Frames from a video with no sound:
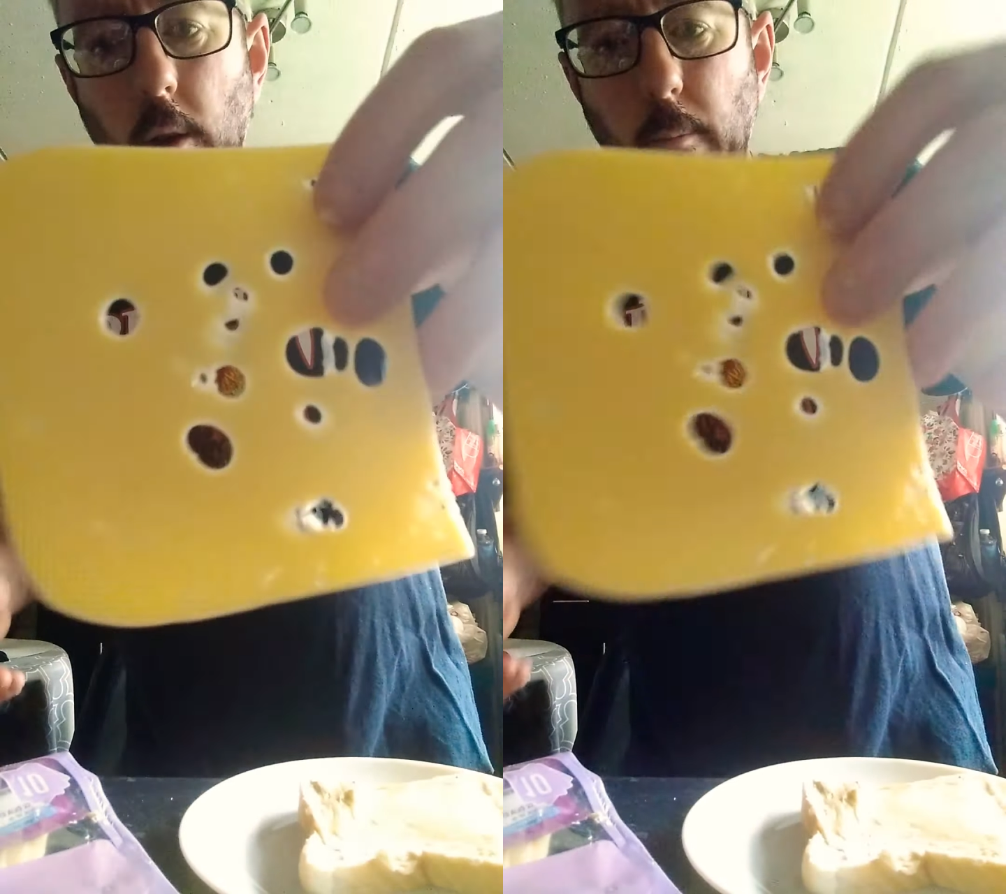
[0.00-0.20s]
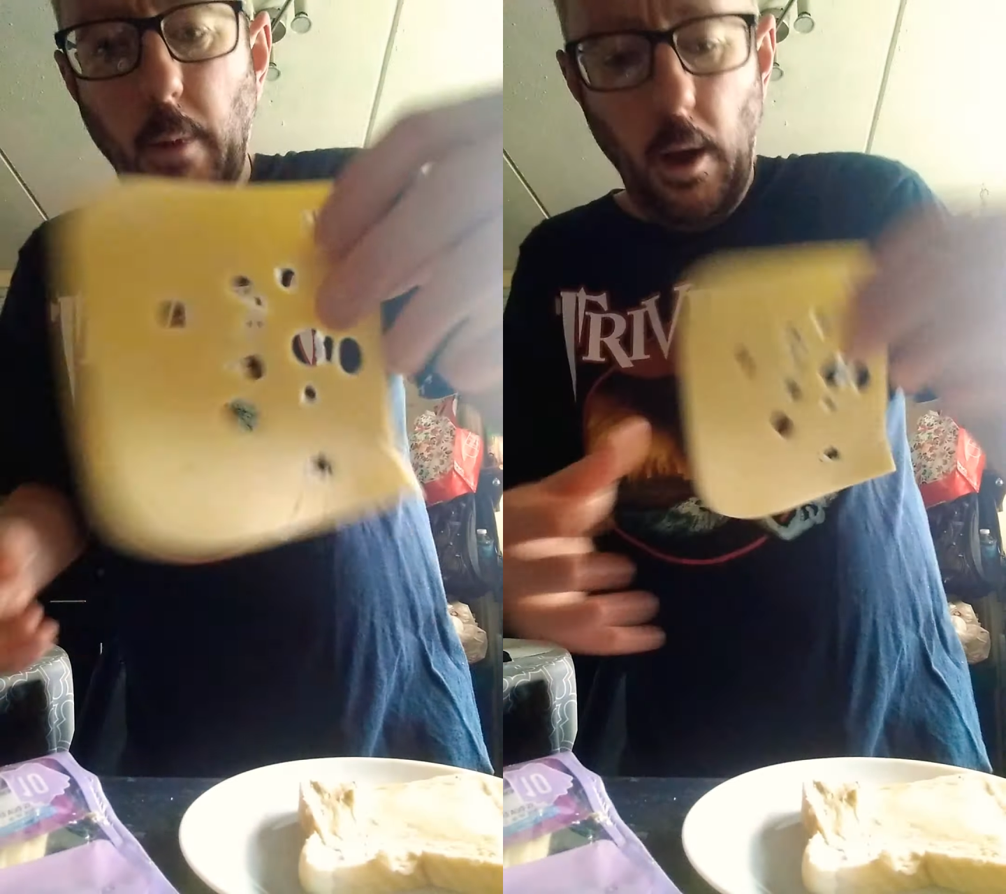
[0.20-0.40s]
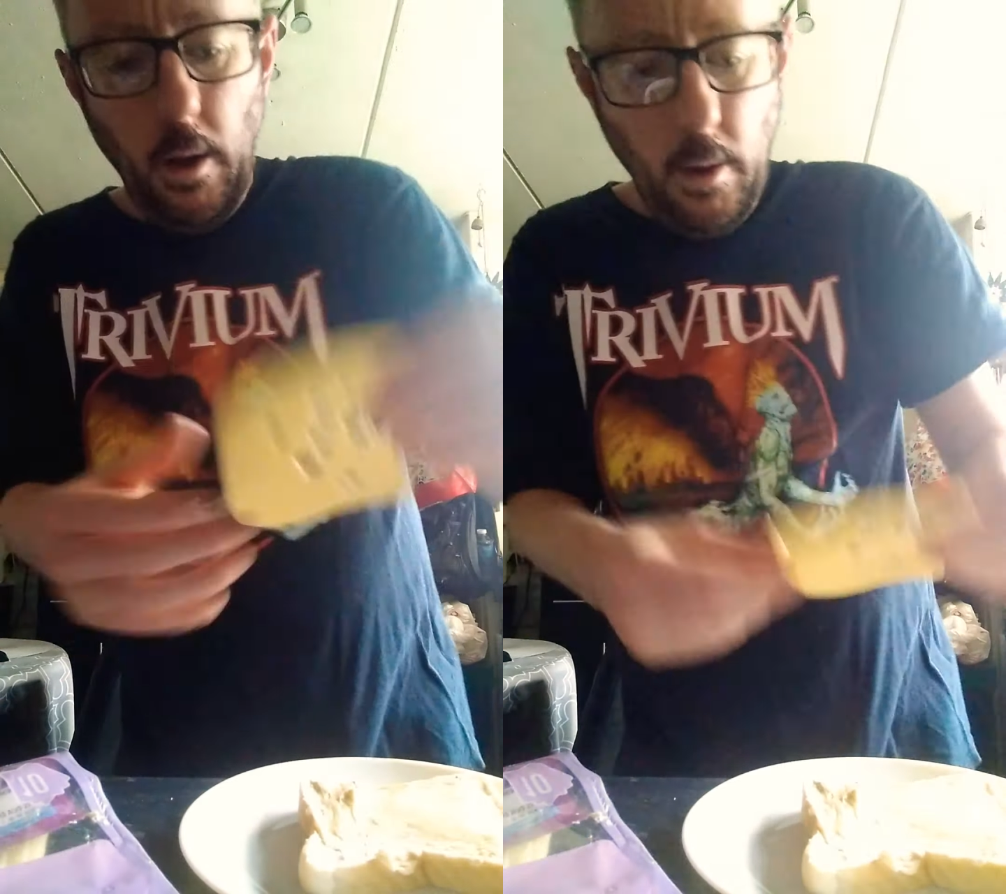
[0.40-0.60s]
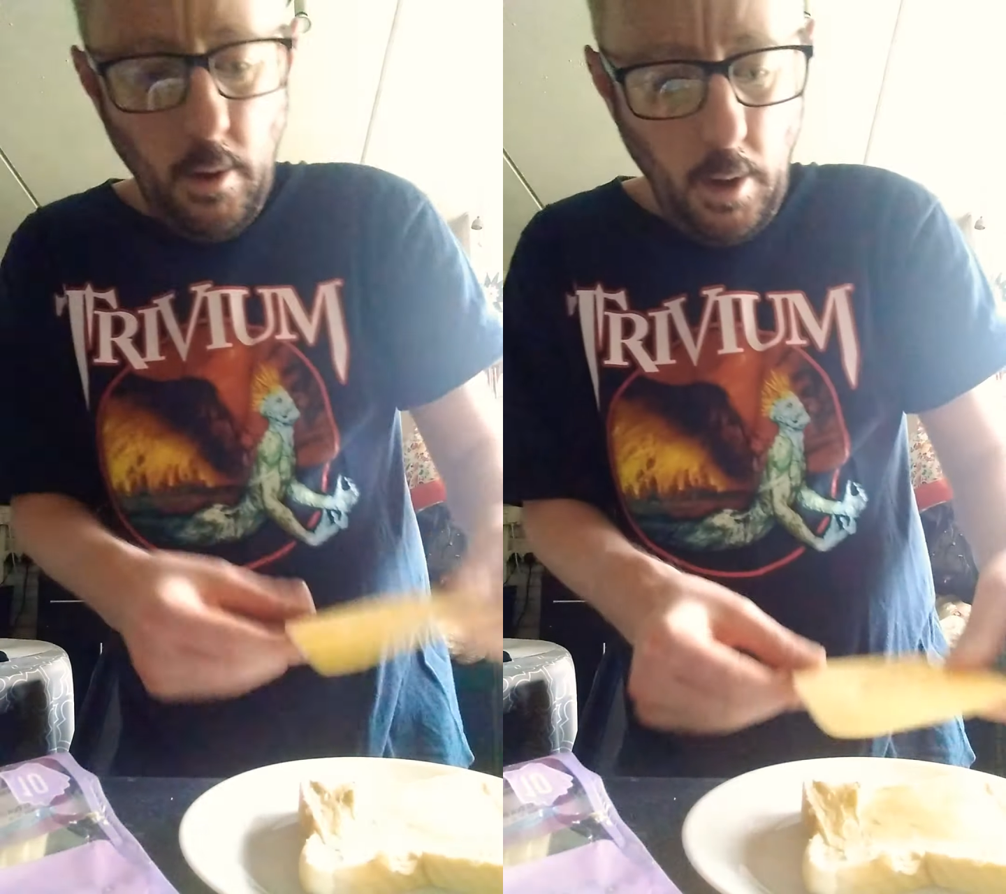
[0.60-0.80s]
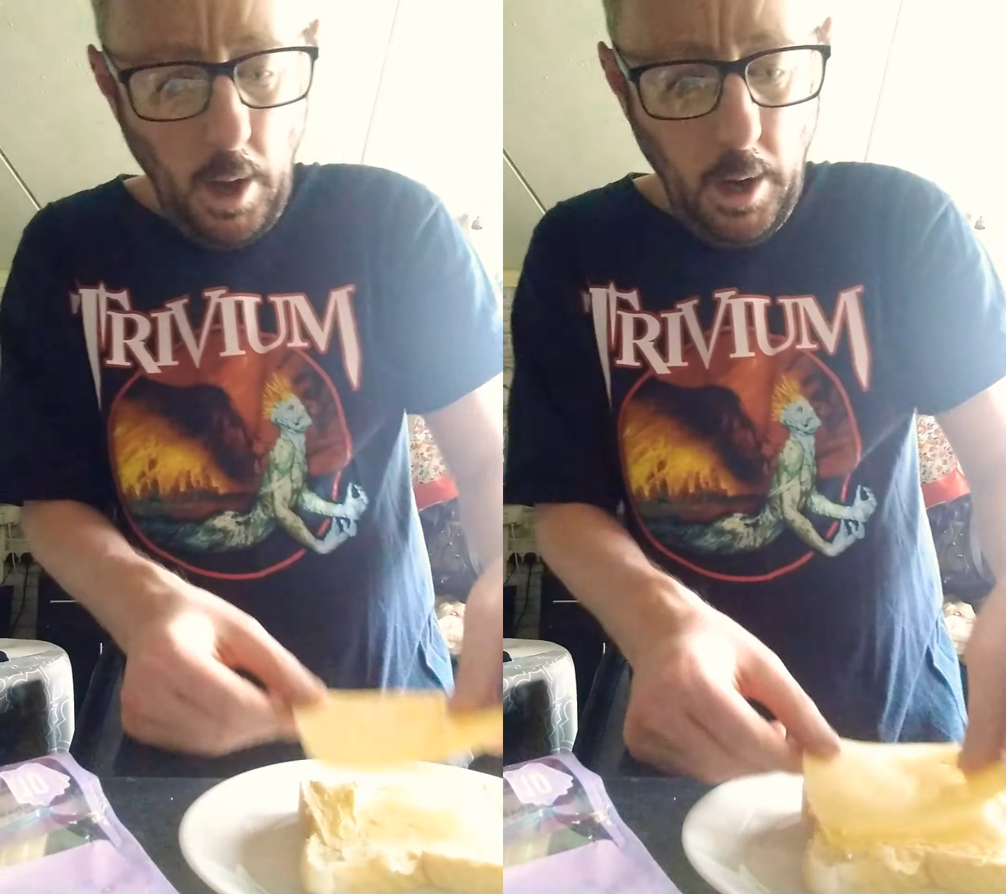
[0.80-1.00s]
but
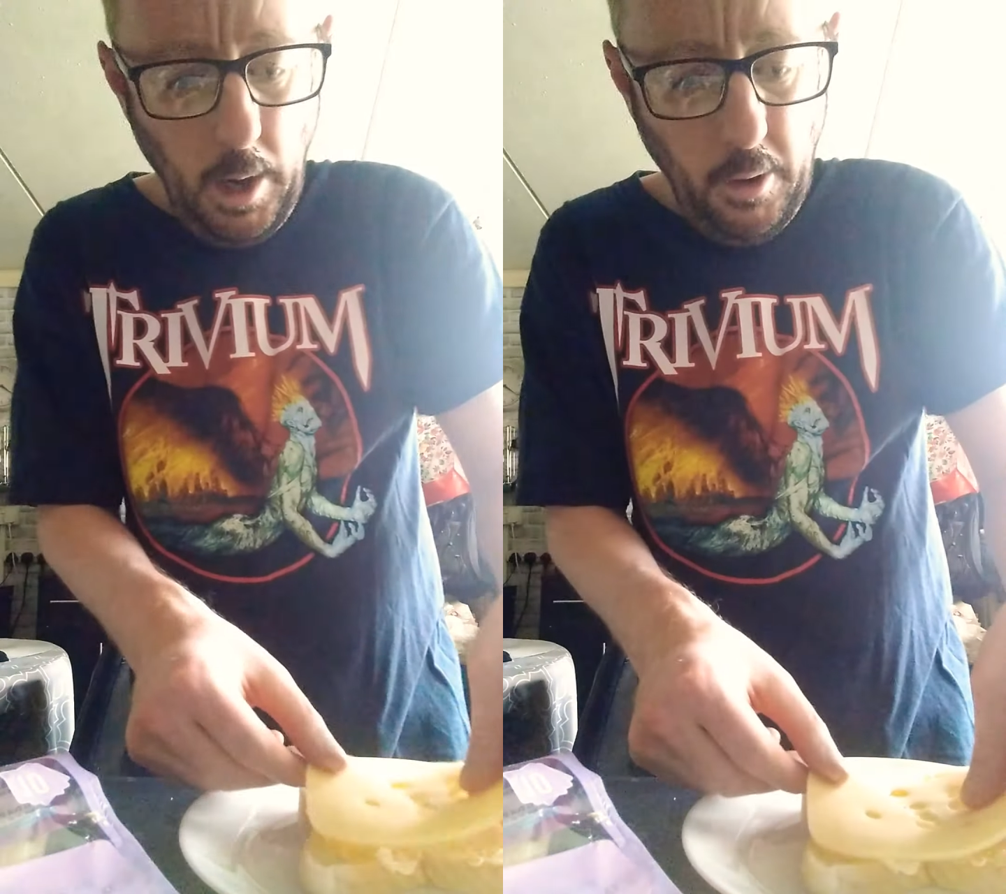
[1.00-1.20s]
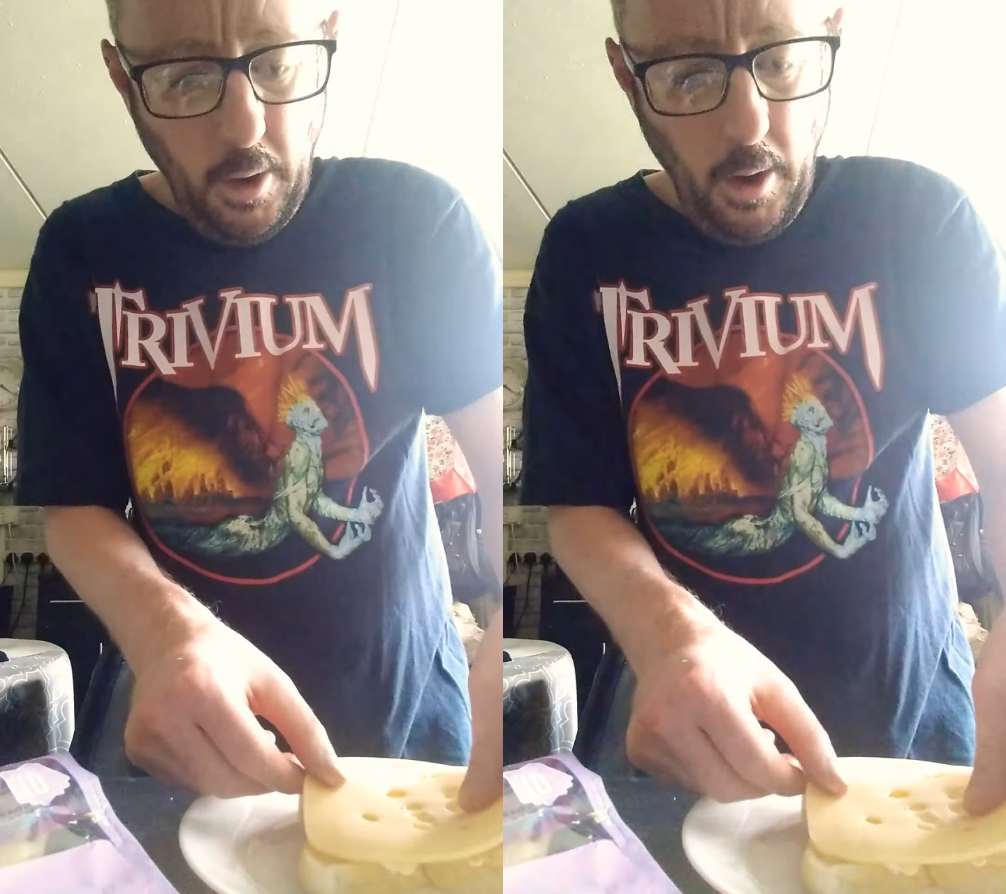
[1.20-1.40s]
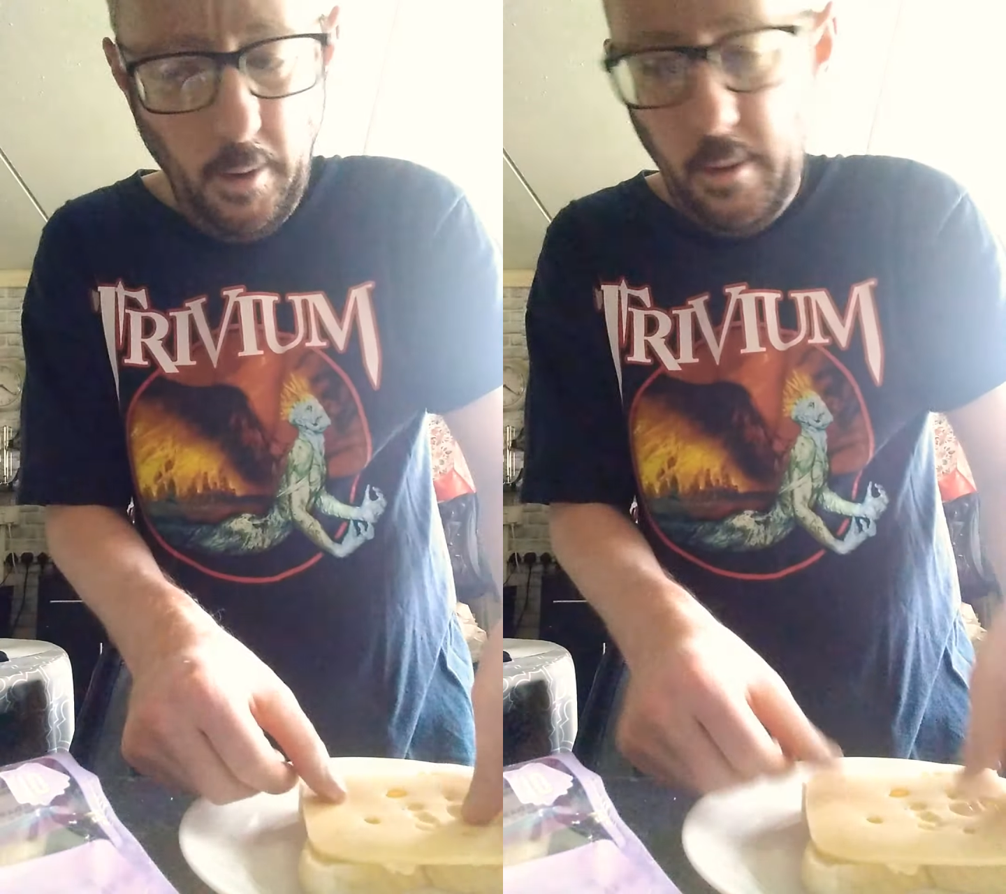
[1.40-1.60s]
any cheese